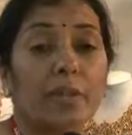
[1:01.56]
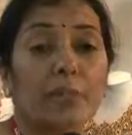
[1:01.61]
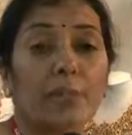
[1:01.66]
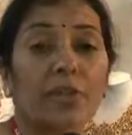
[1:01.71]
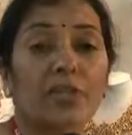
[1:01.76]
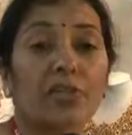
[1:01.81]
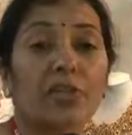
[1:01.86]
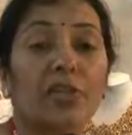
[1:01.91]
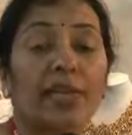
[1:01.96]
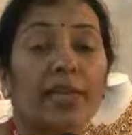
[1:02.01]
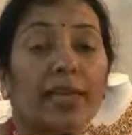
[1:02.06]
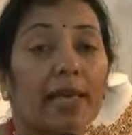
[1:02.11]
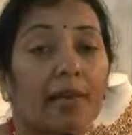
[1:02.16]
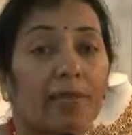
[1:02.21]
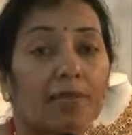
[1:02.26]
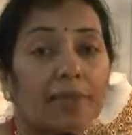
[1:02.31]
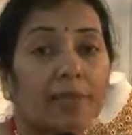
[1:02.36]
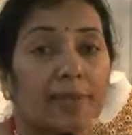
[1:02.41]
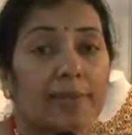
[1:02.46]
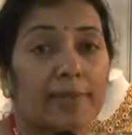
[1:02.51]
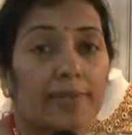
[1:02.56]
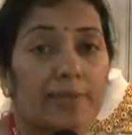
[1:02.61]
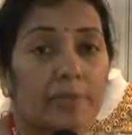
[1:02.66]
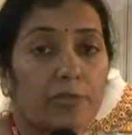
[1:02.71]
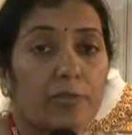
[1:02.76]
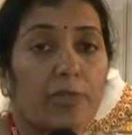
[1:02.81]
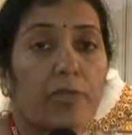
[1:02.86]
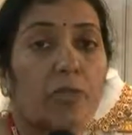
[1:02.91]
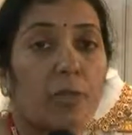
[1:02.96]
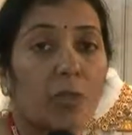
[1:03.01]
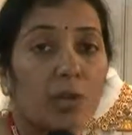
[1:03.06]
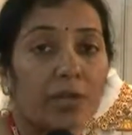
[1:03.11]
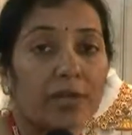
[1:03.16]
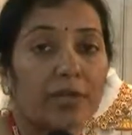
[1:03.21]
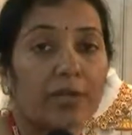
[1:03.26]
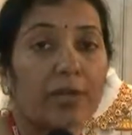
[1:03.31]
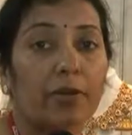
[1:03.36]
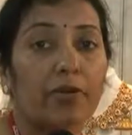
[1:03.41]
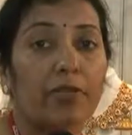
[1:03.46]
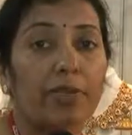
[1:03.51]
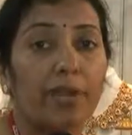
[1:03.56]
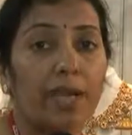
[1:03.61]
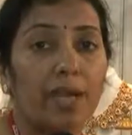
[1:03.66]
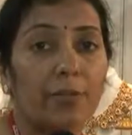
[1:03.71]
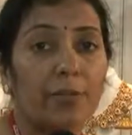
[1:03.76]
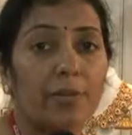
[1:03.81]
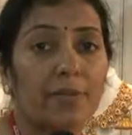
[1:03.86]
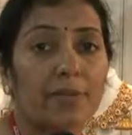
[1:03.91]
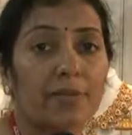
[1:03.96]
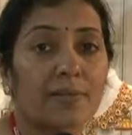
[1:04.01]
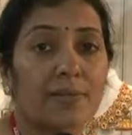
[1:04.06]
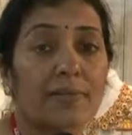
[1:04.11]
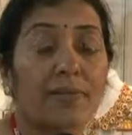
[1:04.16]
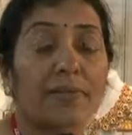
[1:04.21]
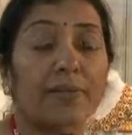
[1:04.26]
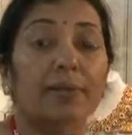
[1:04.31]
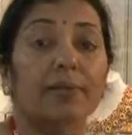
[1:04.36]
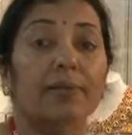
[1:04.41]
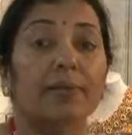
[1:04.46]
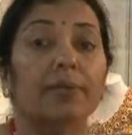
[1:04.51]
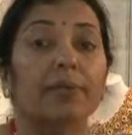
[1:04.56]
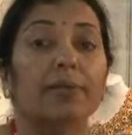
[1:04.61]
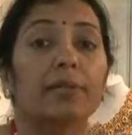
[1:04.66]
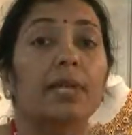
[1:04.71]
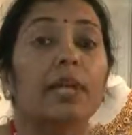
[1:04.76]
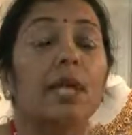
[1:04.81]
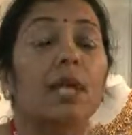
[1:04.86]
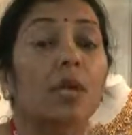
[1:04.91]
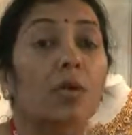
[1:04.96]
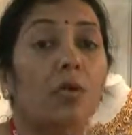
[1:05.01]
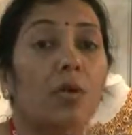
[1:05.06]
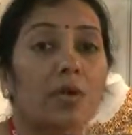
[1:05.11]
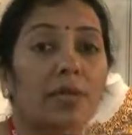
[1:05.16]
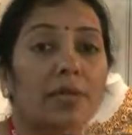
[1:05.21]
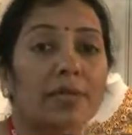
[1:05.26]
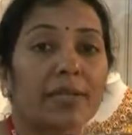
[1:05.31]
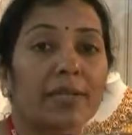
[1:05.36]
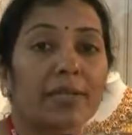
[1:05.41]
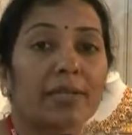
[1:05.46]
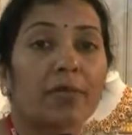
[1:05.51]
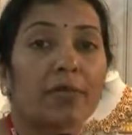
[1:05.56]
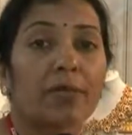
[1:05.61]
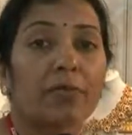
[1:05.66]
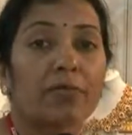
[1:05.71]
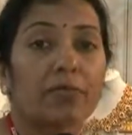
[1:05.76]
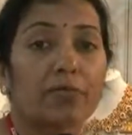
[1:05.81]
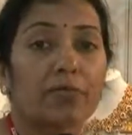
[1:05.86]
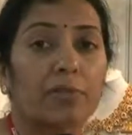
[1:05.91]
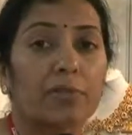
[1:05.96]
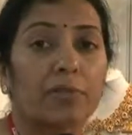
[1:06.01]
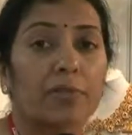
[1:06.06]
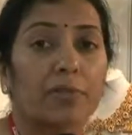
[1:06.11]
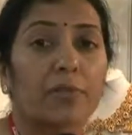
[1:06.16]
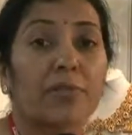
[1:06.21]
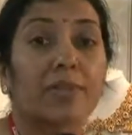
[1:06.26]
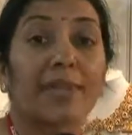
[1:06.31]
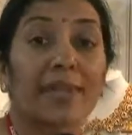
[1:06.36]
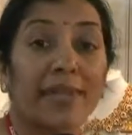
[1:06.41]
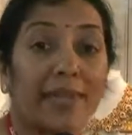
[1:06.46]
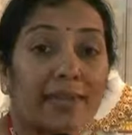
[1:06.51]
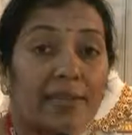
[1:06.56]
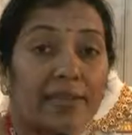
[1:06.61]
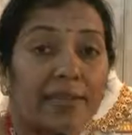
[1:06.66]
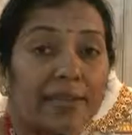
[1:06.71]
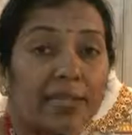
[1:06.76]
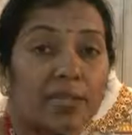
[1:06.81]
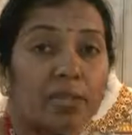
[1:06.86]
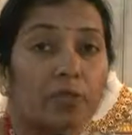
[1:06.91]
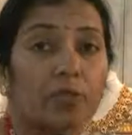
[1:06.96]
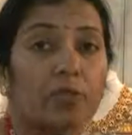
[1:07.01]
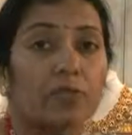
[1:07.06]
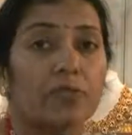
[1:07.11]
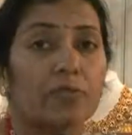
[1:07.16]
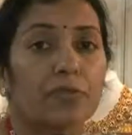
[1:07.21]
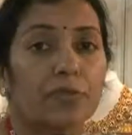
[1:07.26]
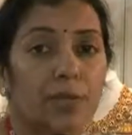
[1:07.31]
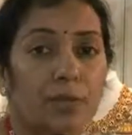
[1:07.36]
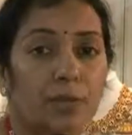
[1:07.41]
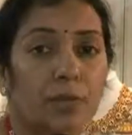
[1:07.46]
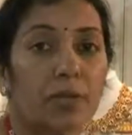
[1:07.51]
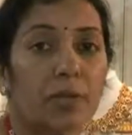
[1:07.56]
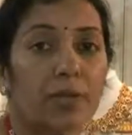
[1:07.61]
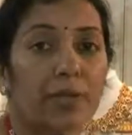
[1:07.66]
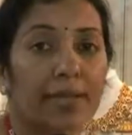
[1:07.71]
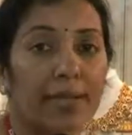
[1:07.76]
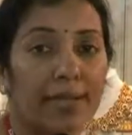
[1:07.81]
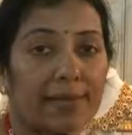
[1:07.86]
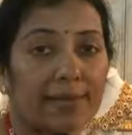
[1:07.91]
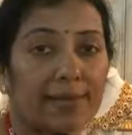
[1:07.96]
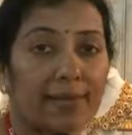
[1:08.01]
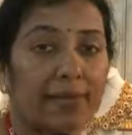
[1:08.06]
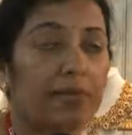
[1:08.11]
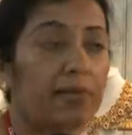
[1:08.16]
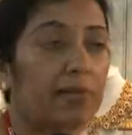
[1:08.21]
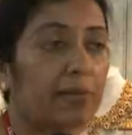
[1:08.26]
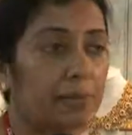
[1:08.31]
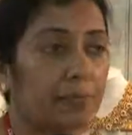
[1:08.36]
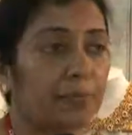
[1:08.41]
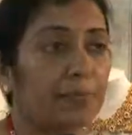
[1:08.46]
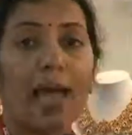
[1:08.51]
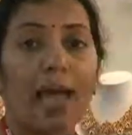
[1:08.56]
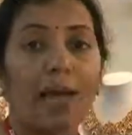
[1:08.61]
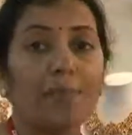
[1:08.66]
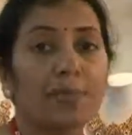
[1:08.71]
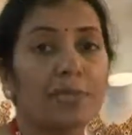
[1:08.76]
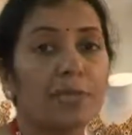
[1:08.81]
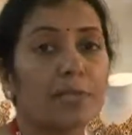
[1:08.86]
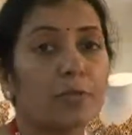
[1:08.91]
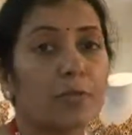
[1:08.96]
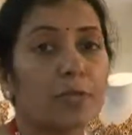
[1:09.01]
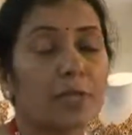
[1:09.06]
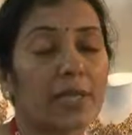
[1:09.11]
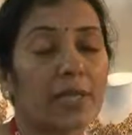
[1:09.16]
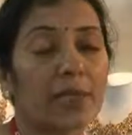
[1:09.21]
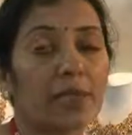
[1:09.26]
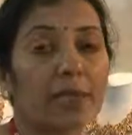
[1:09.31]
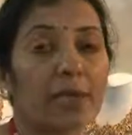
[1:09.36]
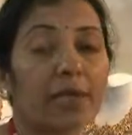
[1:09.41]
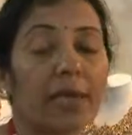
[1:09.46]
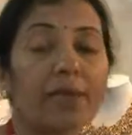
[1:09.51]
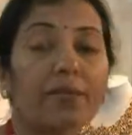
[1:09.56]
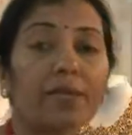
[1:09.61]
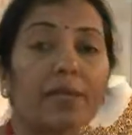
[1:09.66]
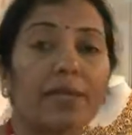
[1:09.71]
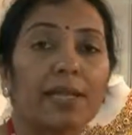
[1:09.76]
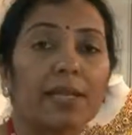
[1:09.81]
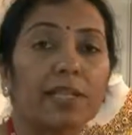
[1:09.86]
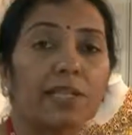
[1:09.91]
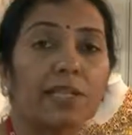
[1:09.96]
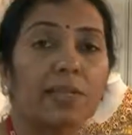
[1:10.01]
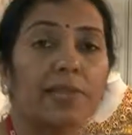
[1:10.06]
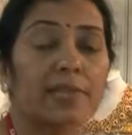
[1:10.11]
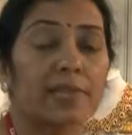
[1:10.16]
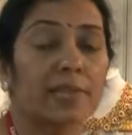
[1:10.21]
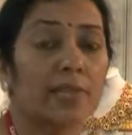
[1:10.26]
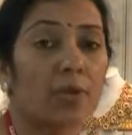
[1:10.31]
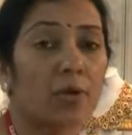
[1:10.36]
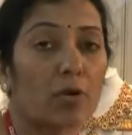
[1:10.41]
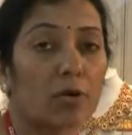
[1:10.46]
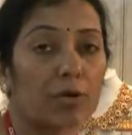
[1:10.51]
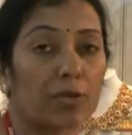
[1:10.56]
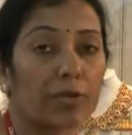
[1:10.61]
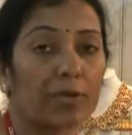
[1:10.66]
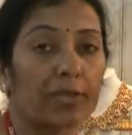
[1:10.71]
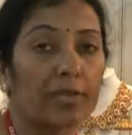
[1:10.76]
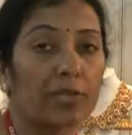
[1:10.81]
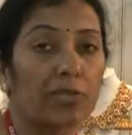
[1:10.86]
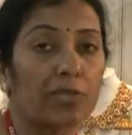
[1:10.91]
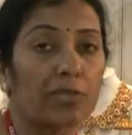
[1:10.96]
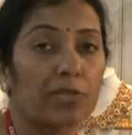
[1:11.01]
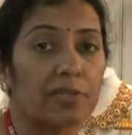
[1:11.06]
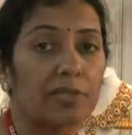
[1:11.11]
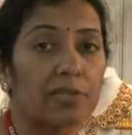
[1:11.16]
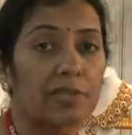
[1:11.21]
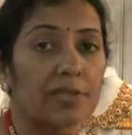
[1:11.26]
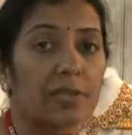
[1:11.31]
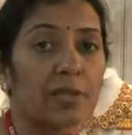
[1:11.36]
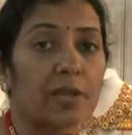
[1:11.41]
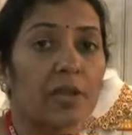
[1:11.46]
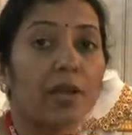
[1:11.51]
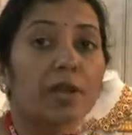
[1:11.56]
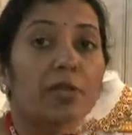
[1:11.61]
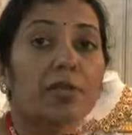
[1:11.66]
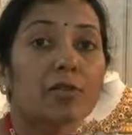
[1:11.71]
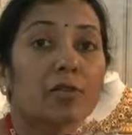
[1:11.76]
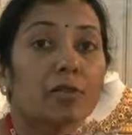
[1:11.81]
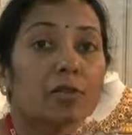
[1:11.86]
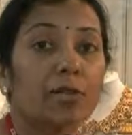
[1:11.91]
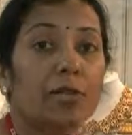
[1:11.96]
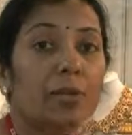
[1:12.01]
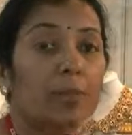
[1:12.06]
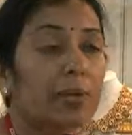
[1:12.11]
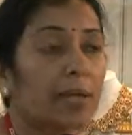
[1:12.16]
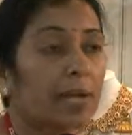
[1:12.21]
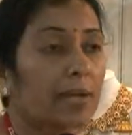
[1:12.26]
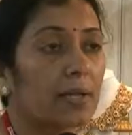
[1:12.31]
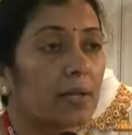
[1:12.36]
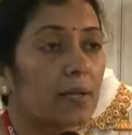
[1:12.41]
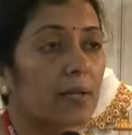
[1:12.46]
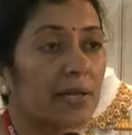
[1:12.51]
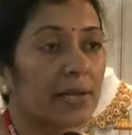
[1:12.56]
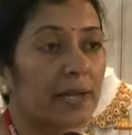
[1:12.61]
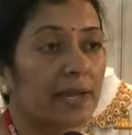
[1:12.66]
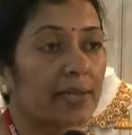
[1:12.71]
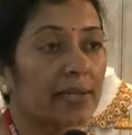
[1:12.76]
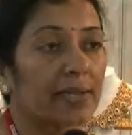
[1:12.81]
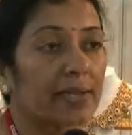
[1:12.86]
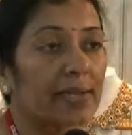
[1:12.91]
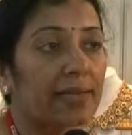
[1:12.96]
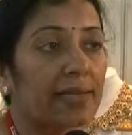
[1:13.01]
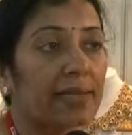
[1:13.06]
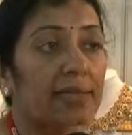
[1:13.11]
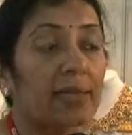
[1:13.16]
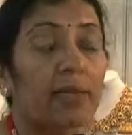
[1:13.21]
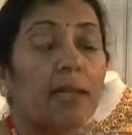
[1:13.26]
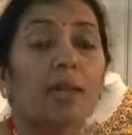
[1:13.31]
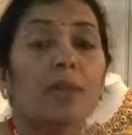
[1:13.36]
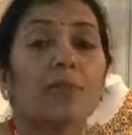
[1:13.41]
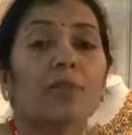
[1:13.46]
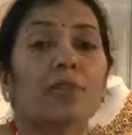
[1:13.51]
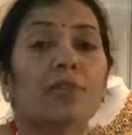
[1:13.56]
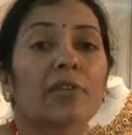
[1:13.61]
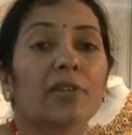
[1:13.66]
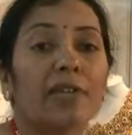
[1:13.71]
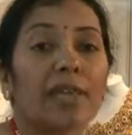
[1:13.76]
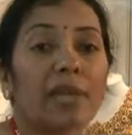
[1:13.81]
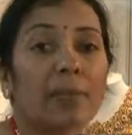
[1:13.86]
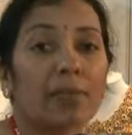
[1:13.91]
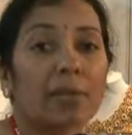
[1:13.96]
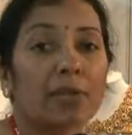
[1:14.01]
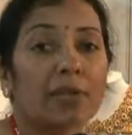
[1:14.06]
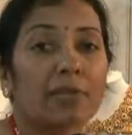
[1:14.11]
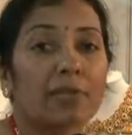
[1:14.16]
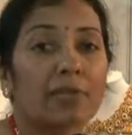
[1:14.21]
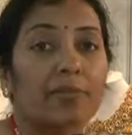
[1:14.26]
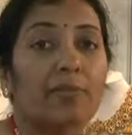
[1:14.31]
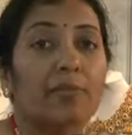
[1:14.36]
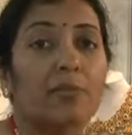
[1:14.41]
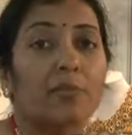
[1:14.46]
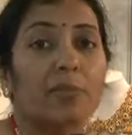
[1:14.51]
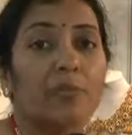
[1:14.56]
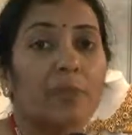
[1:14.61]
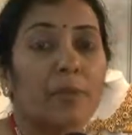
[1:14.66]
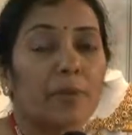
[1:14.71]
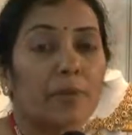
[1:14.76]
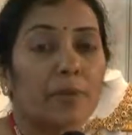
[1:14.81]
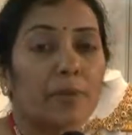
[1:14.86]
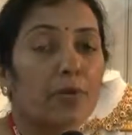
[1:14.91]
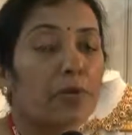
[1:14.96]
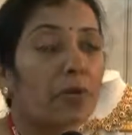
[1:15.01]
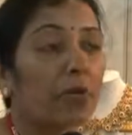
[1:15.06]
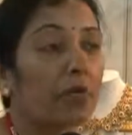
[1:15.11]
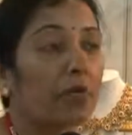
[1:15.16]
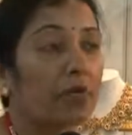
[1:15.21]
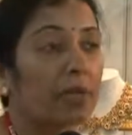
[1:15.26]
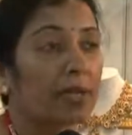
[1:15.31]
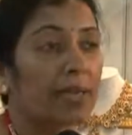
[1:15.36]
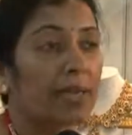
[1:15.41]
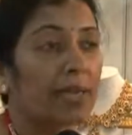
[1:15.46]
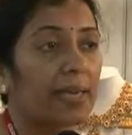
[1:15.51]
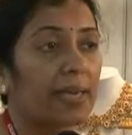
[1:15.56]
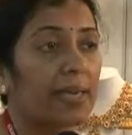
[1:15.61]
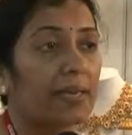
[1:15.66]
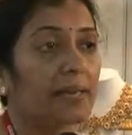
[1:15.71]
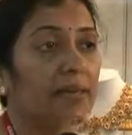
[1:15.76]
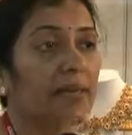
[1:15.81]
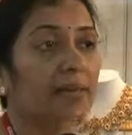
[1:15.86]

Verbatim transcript: much lay emphasis on the quality of diamonds, the quality of the, the caratage of gold, etc. Absolutely. We have collections in all the ranges, suiting bridal varieties for the layperson, for the people who are working,